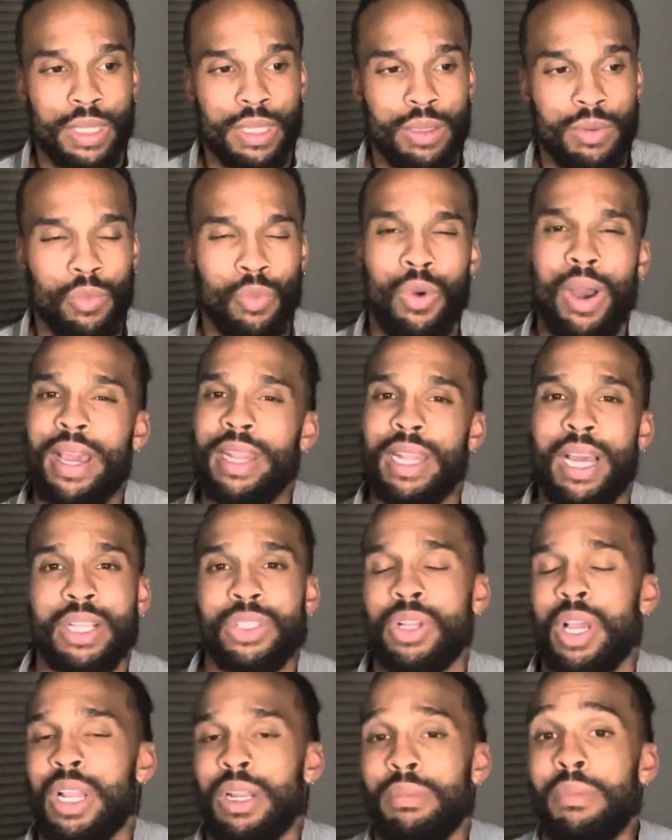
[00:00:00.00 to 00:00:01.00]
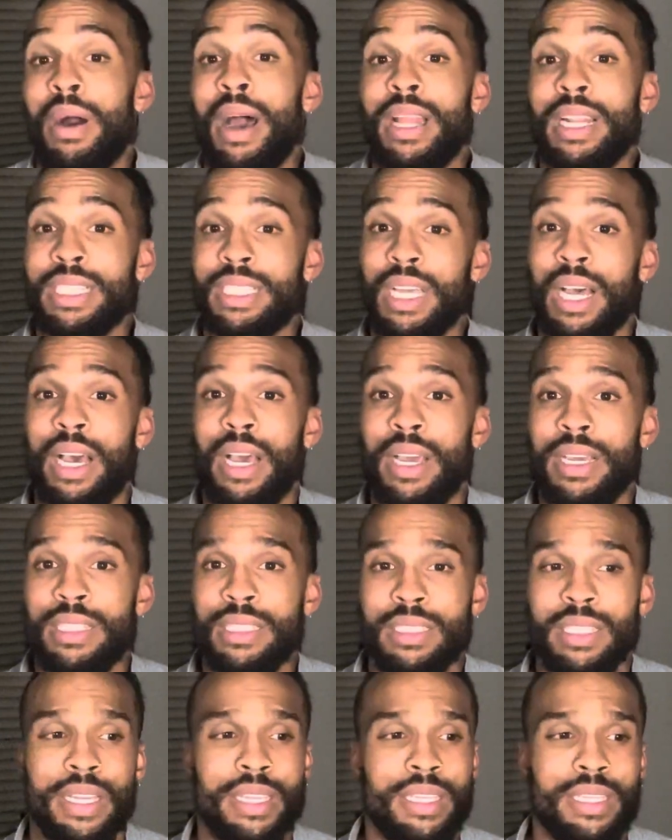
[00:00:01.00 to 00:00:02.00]
why not try to
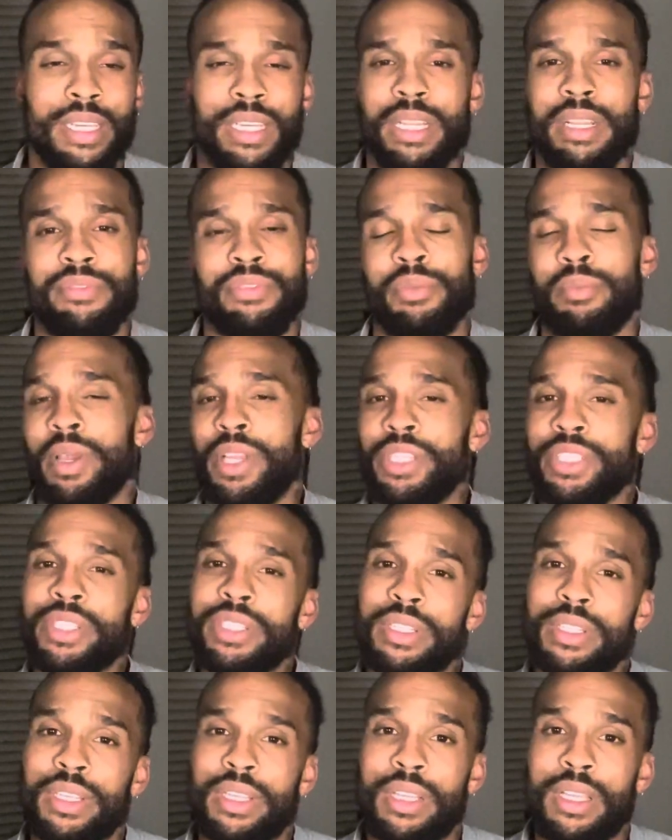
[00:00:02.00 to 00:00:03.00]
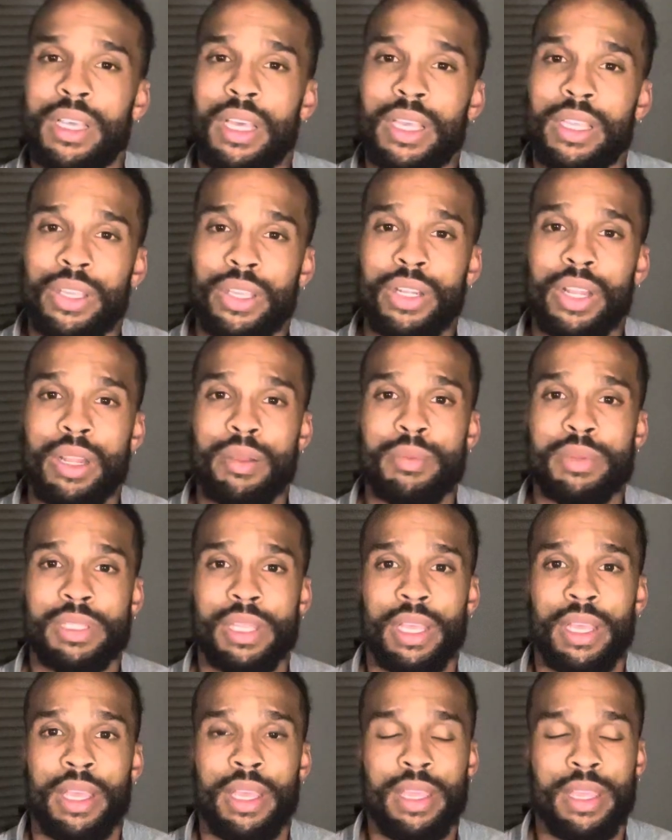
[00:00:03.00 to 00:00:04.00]
monetize, like, good information? You know what I'm
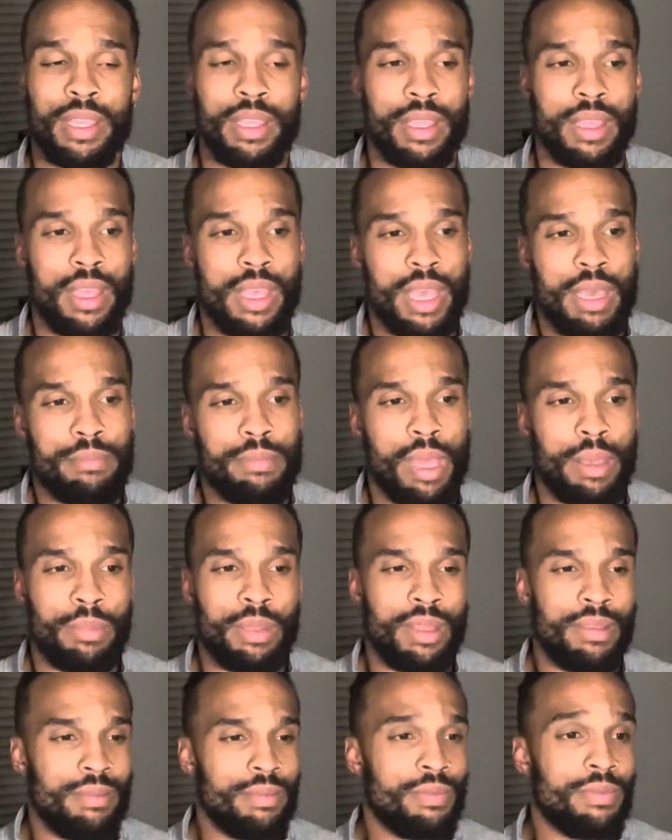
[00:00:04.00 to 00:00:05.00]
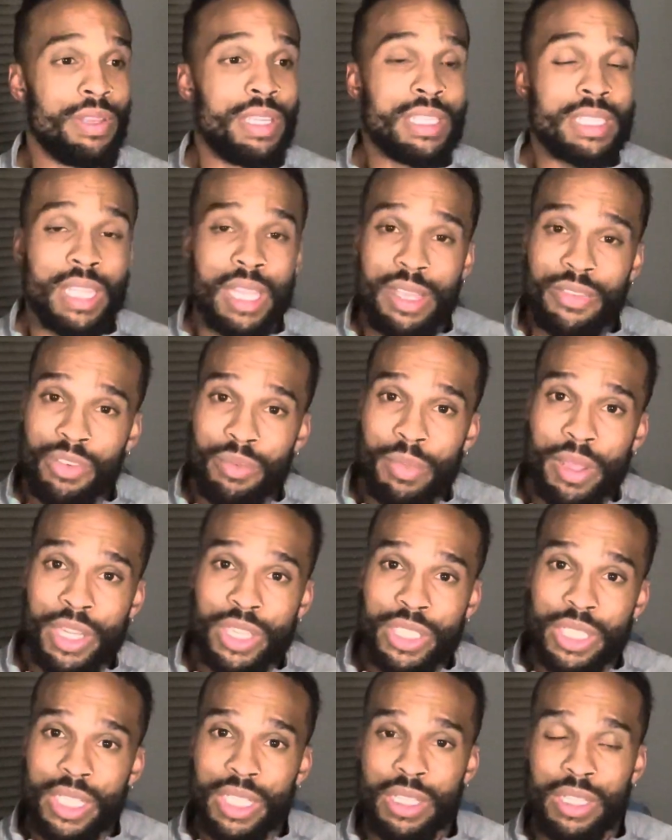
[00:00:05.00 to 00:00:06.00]
saying? Maybe visa
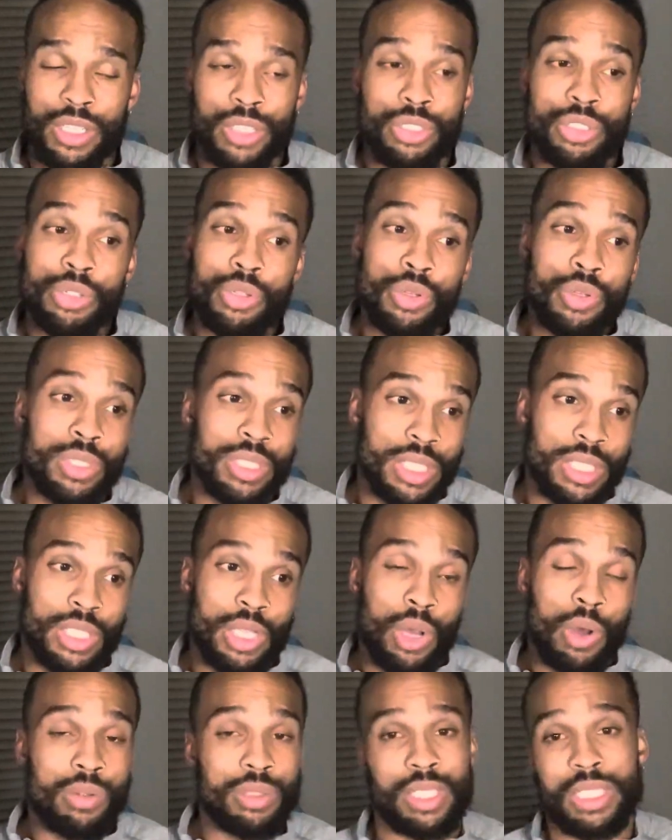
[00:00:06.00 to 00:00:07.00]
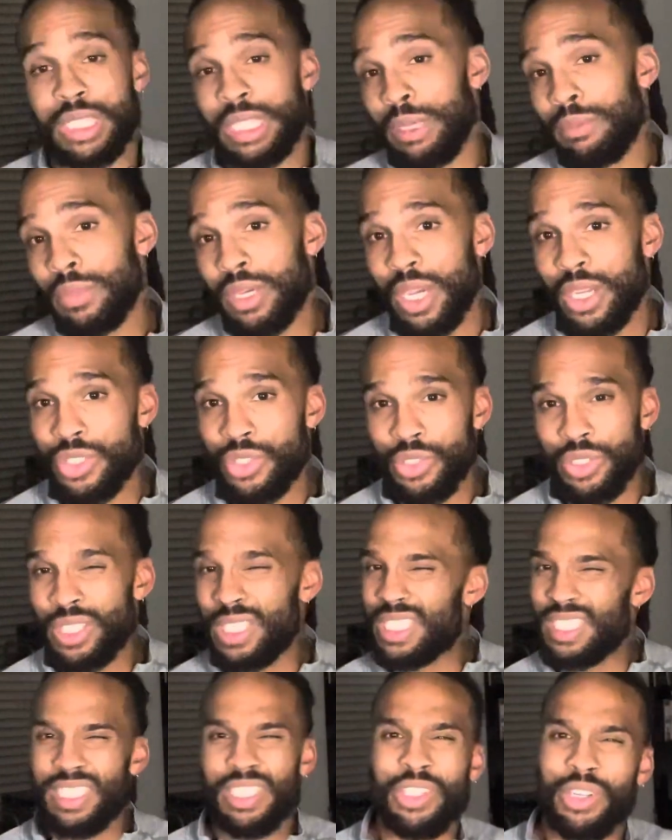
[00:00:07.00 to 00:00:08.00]
information, the do's and don'ts in some
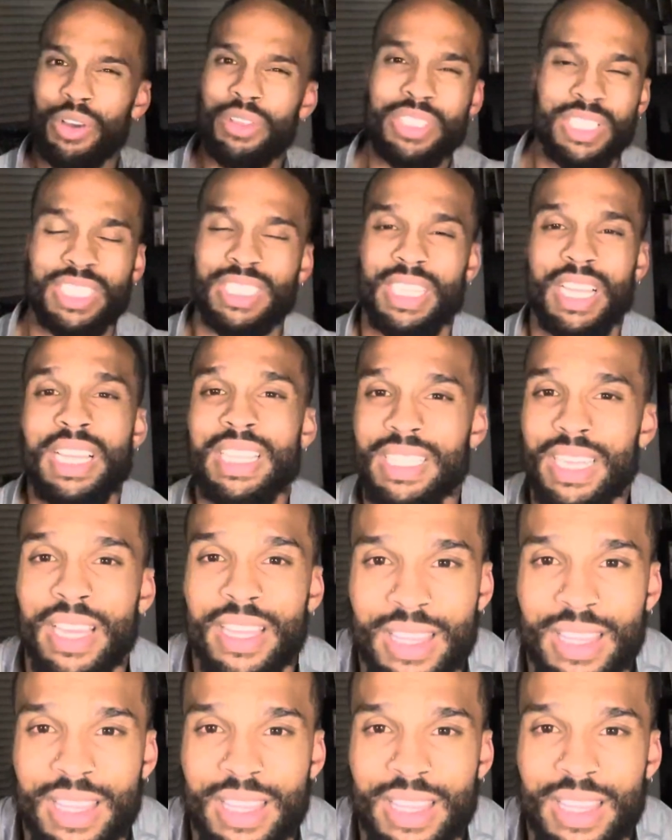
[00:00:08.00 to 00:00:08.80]
countries, you know, just things like